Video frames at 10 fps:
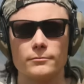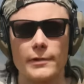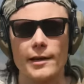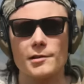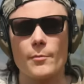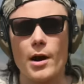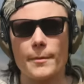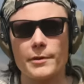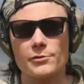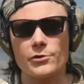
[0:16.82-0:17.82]
Hey guys, I'm
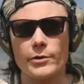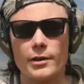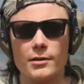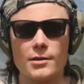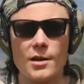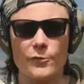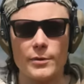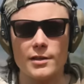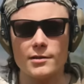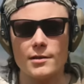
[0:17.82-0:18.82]
Hop. Thanks for tuning in to
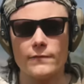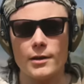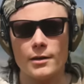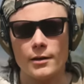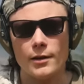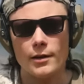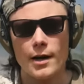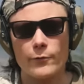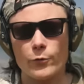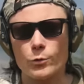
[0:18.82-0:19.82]
TFB TV.
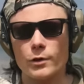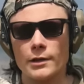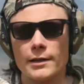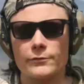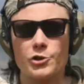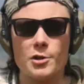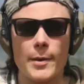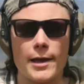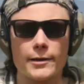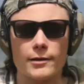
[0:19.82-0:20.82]
I've reviewed a lot of cheap
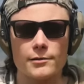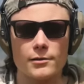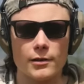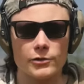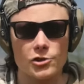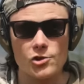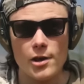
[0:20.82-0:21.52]
handguns on this